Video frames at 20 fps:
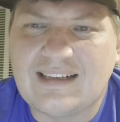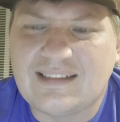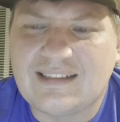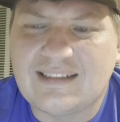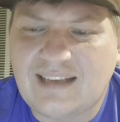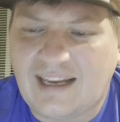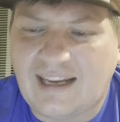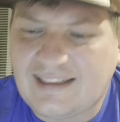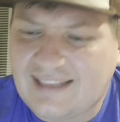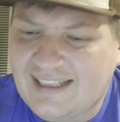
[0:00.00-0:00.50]

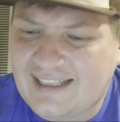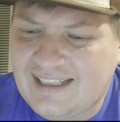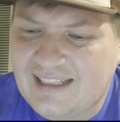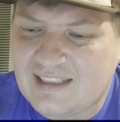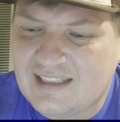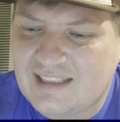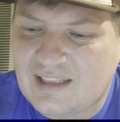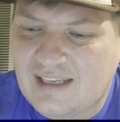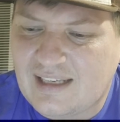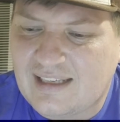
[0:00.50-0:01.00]
I think
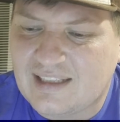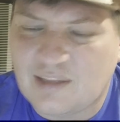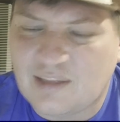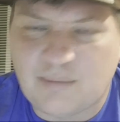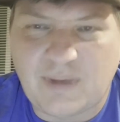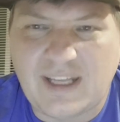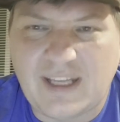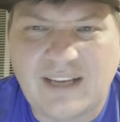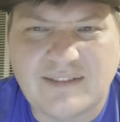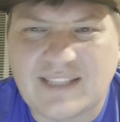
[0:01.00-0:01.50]
in the
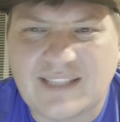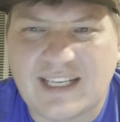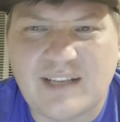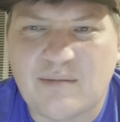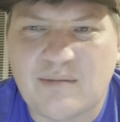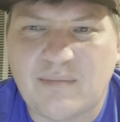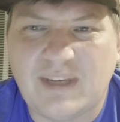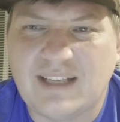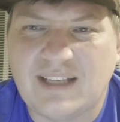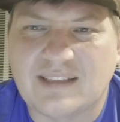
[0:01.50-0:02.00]
playoffs I
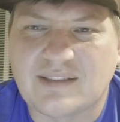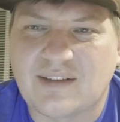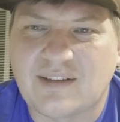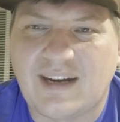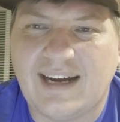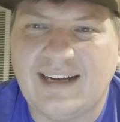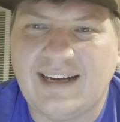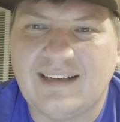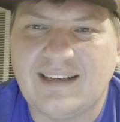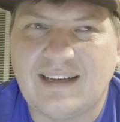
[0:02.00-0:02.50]
didn't miss,
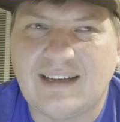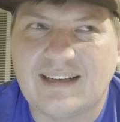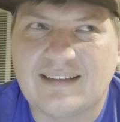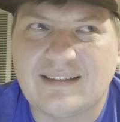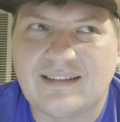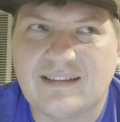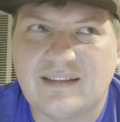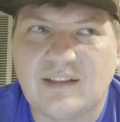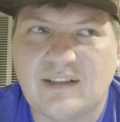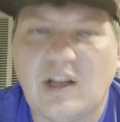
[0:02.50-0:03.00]
right?
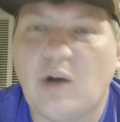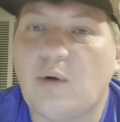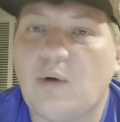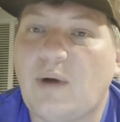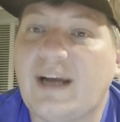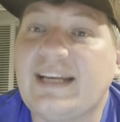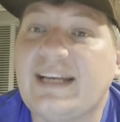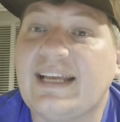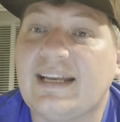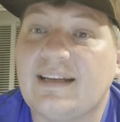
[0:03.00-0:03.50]
No,
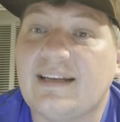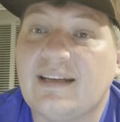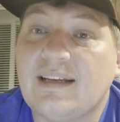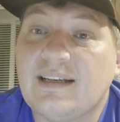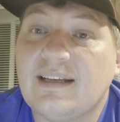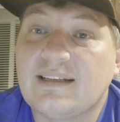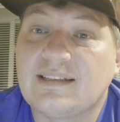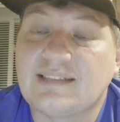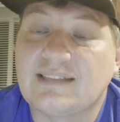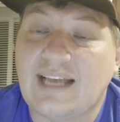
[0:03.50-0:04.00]
I did,
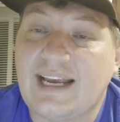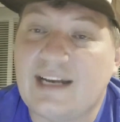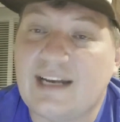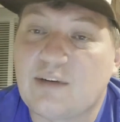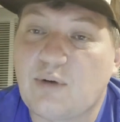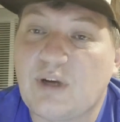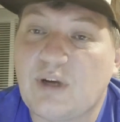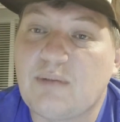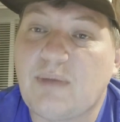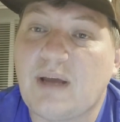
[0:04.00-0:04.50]
because I had
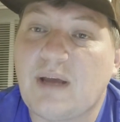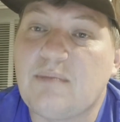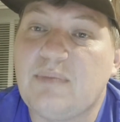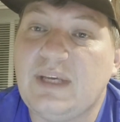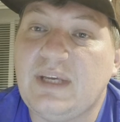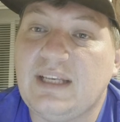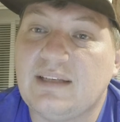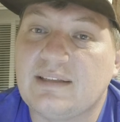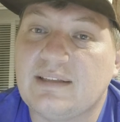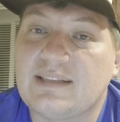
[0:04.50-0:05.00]
Green Bay
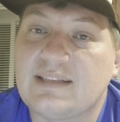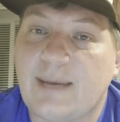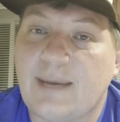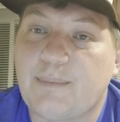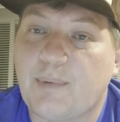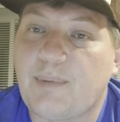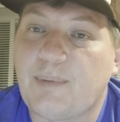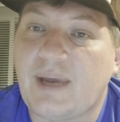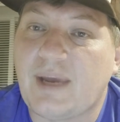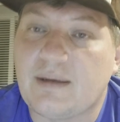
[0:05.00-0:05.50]
beating
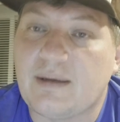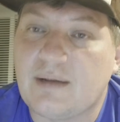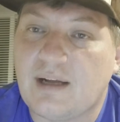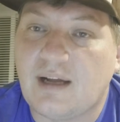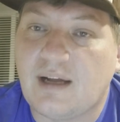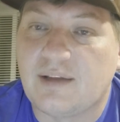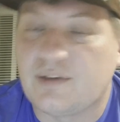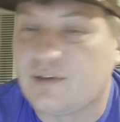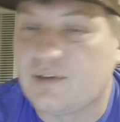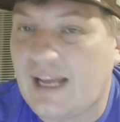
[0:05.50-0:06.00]
Tampa Bay.
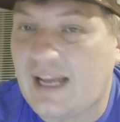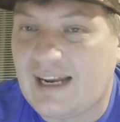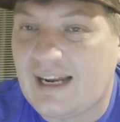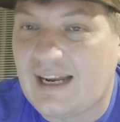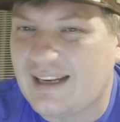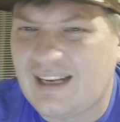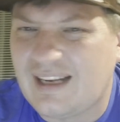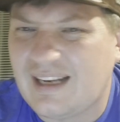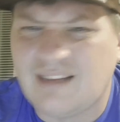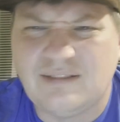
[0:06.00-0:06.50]
Other than that,
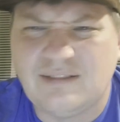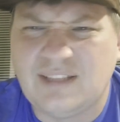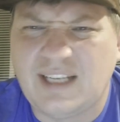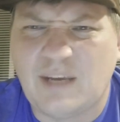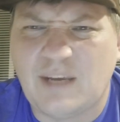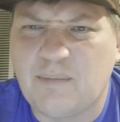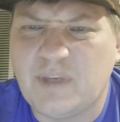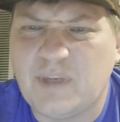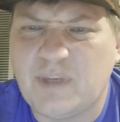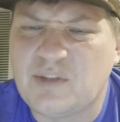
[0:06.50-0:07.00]
I don't think I
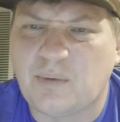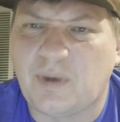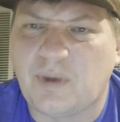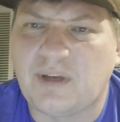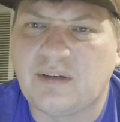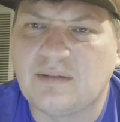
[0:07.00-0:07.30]
missed one.